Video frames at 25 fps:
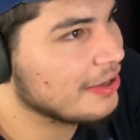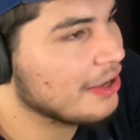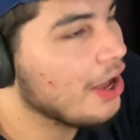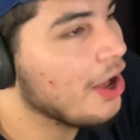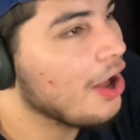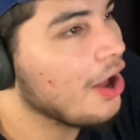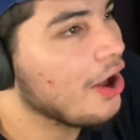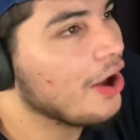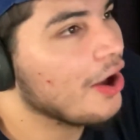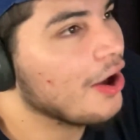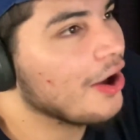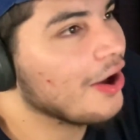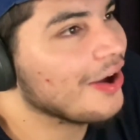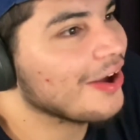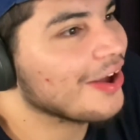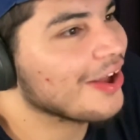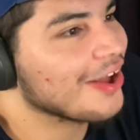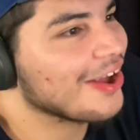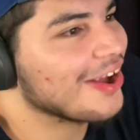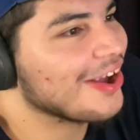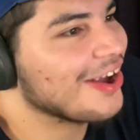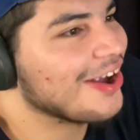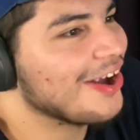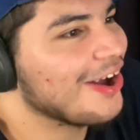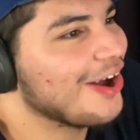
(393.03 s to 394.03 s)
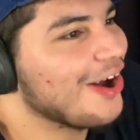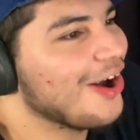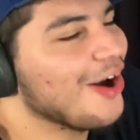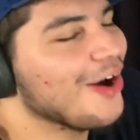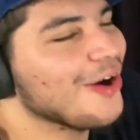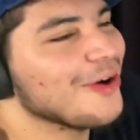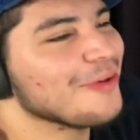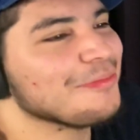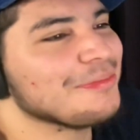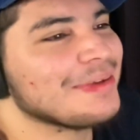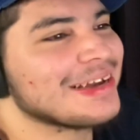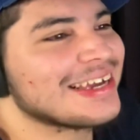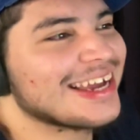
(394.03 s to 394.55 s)

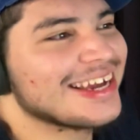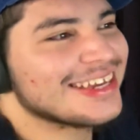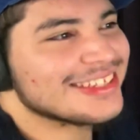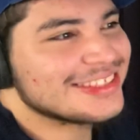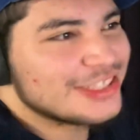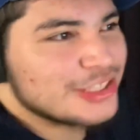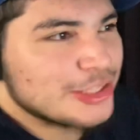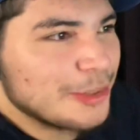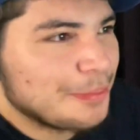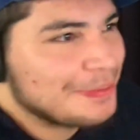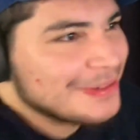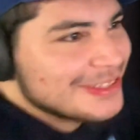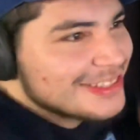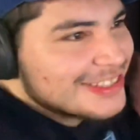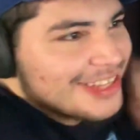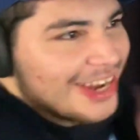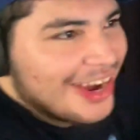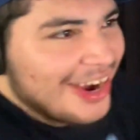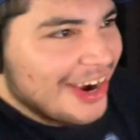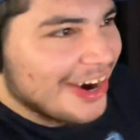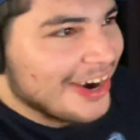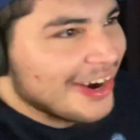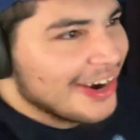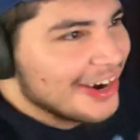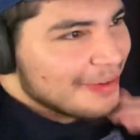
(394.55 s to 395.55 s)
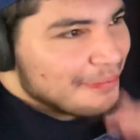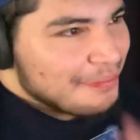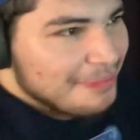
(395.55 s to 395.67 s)
Oh my god, superstar!